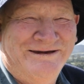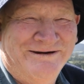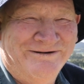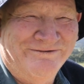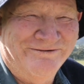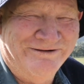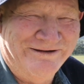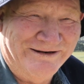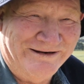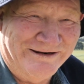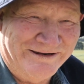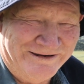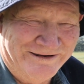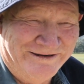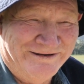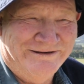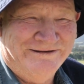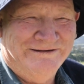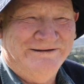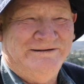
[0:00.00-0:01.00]
really.
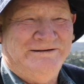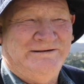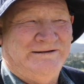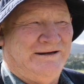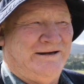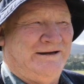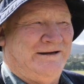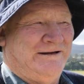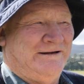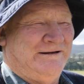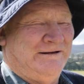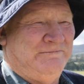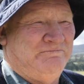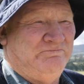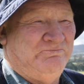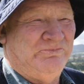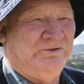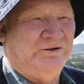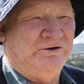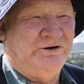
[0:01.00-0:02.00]

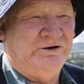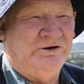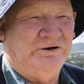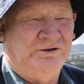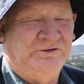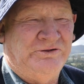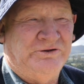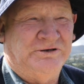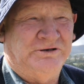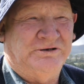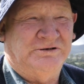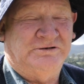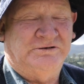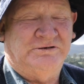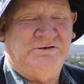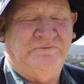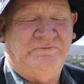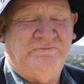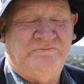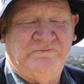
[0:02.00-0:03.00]
I think it's
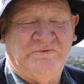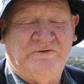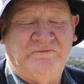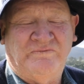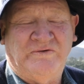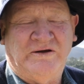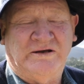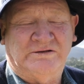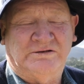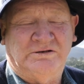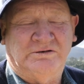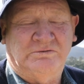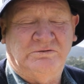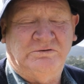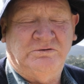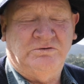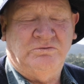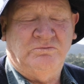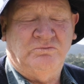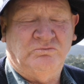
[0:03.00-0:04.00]
the fact that
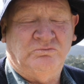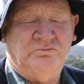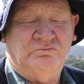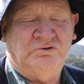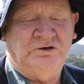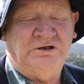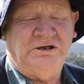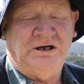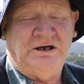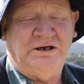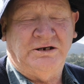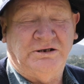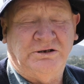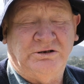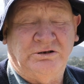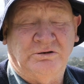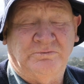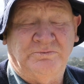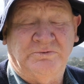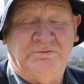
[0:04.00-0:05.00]
we had
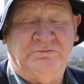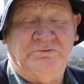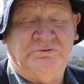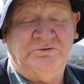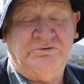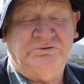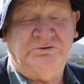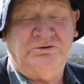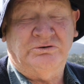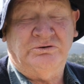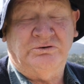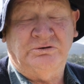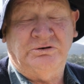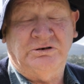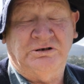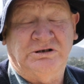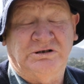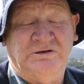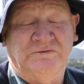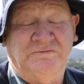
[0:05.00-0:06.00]
help, it was time
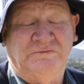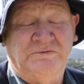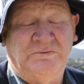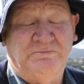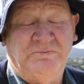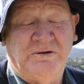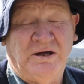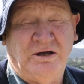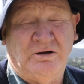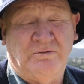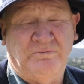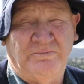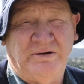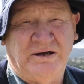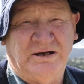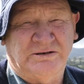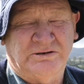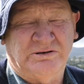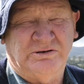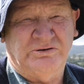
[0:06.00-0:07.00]
to give help
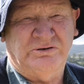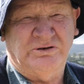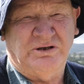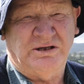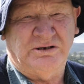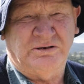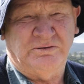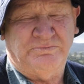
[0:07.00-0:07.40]
back to other